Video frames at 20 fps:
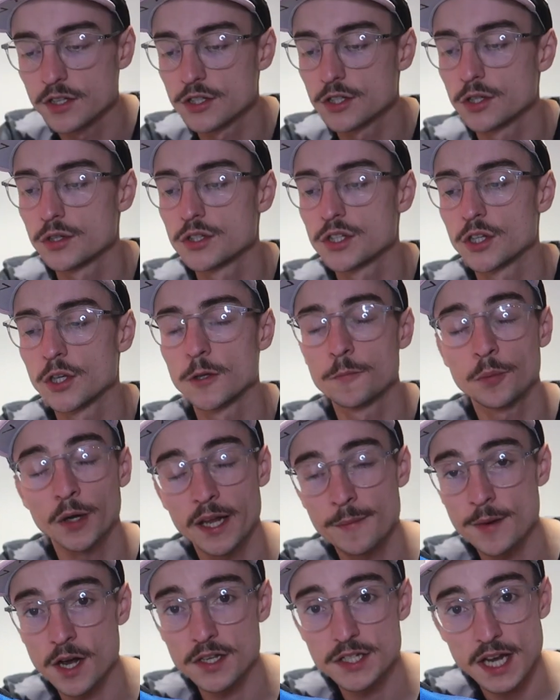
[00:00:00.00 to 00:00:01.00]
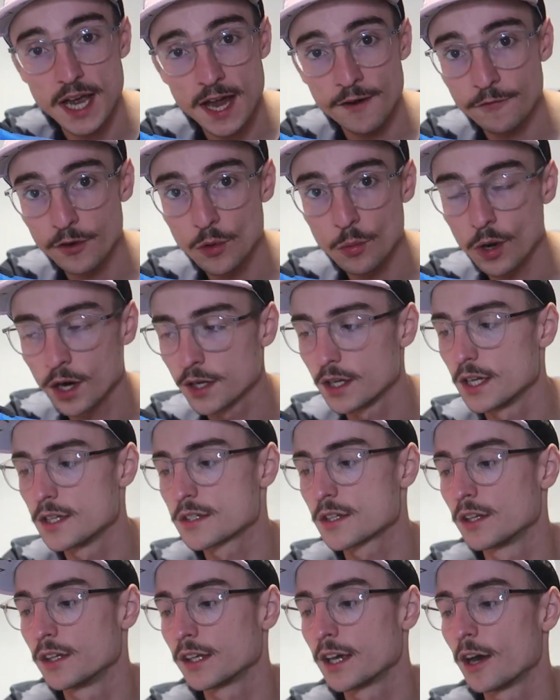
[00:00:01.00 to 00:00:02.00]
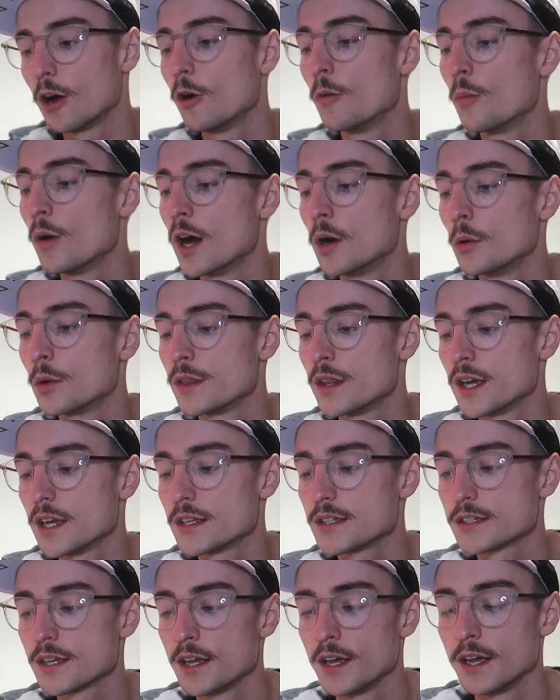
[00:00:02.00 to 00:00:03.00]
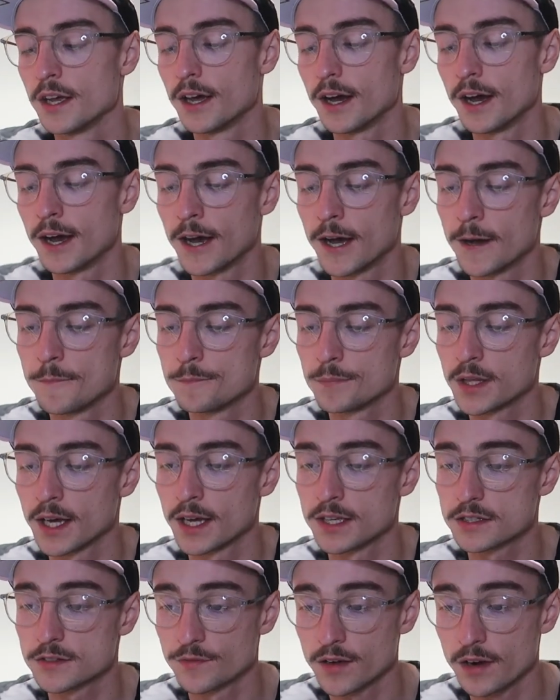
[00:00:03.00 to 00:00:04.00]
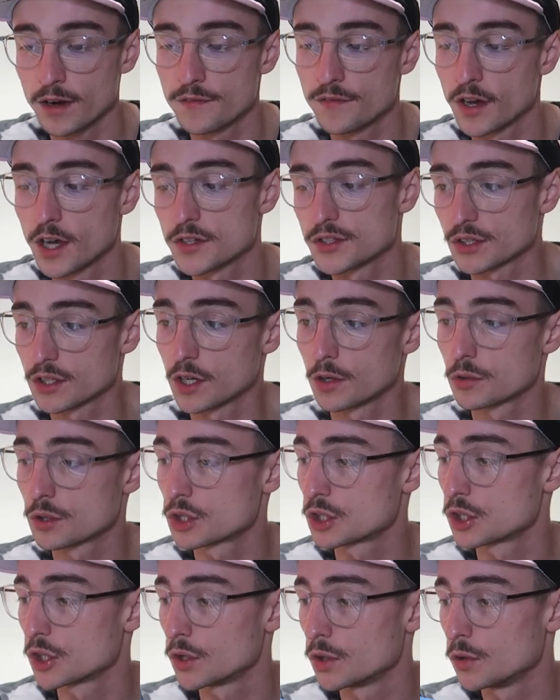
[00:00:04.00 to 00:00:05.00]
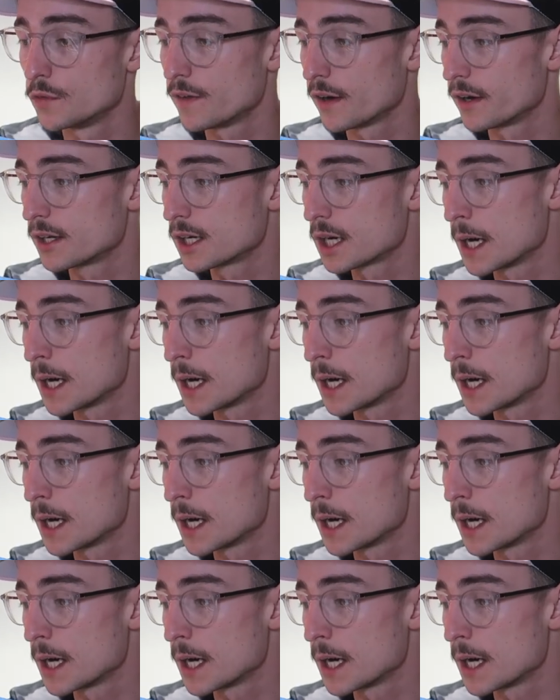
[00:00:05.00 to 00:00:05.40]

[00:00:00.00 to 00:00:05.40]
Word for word: this shoe to, pretty much everyone is going to get on well with this. Um, yeah, it's very versatile shoe, very